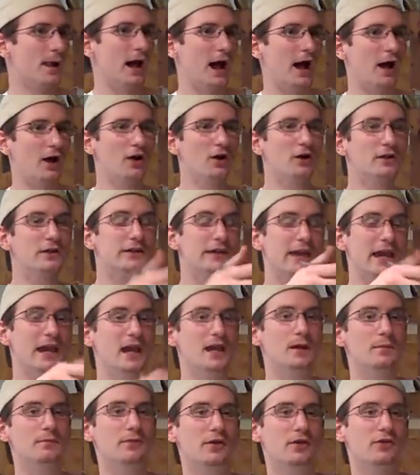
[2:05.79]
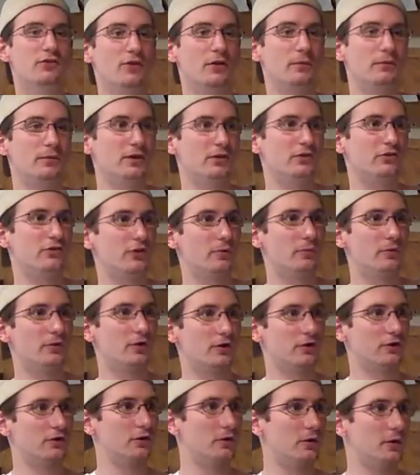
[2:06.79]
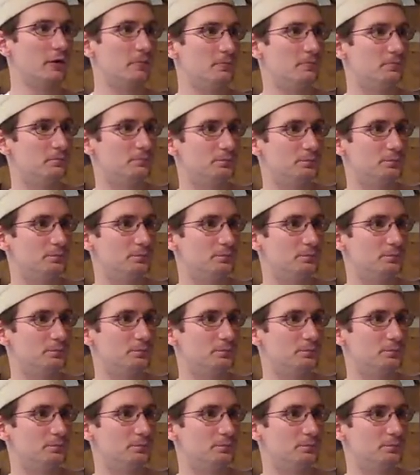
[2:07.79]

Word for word: I heard Gabe did something similar to it.